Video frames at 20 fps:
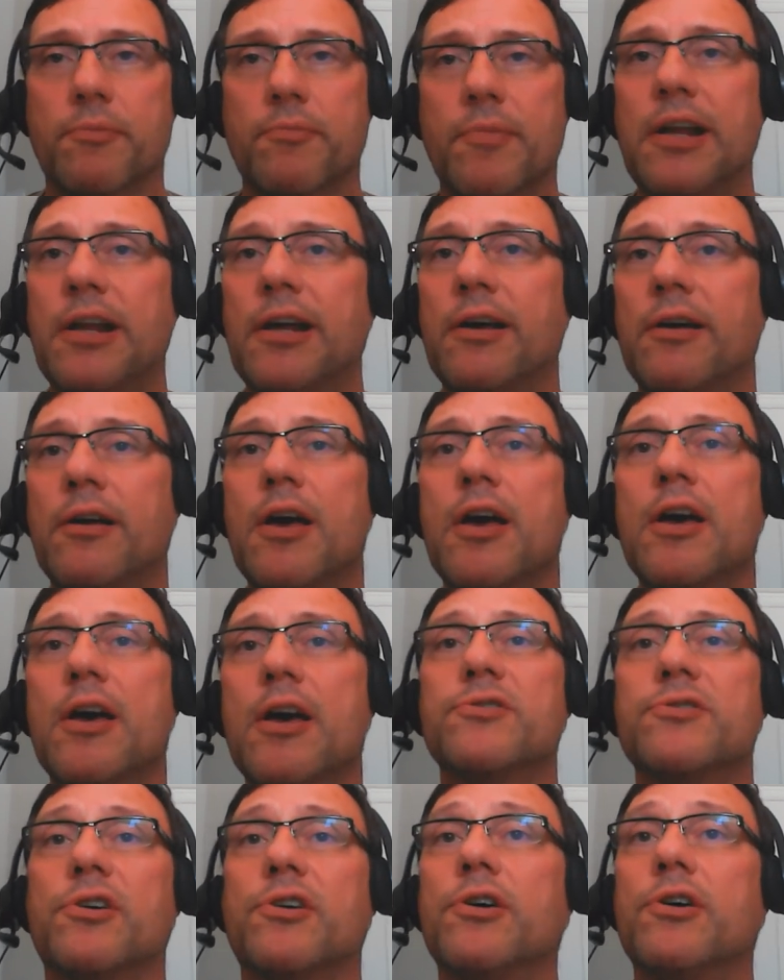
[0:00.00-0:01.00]
meaning
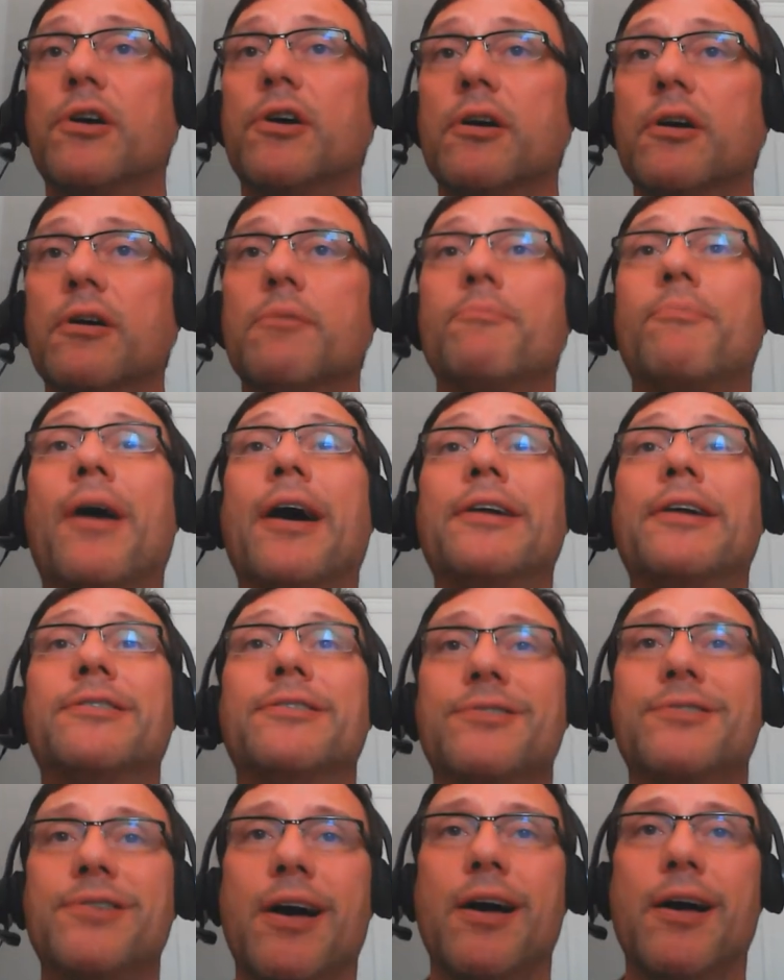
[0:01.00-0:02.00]
secure by
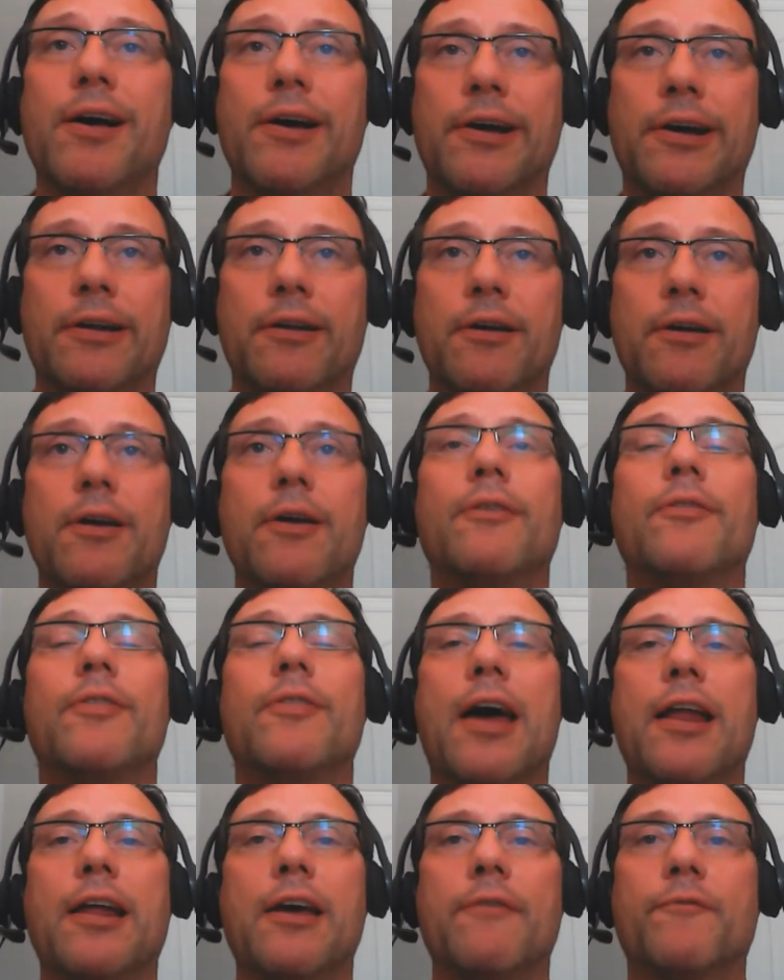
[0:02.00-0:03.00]
design,
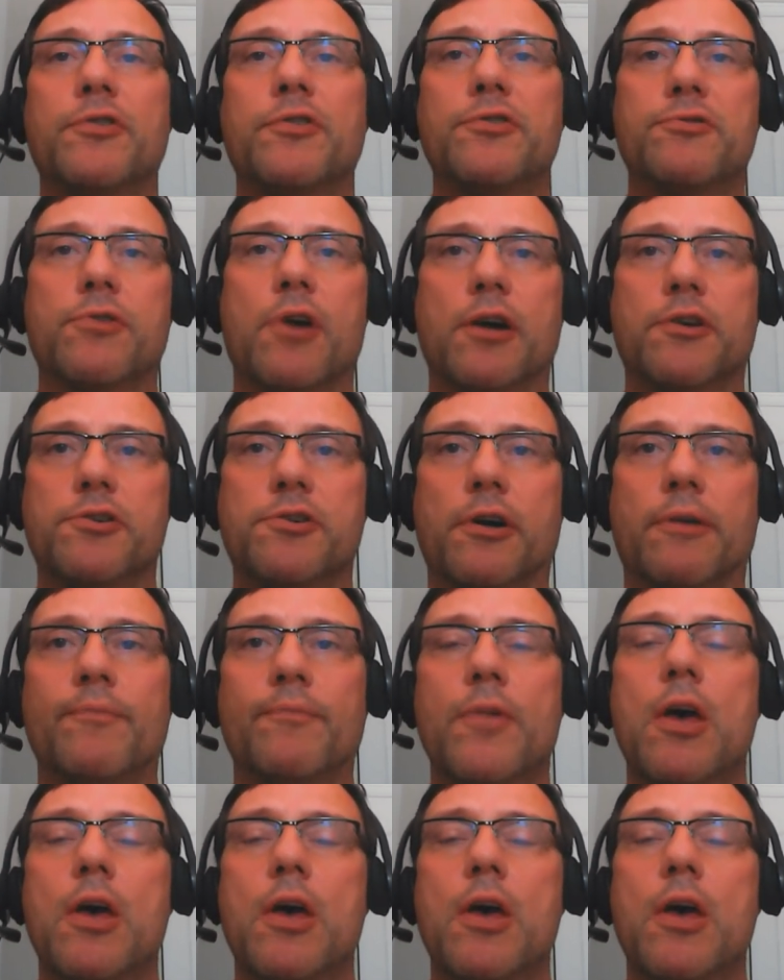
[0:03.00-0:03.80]
that infrastructure.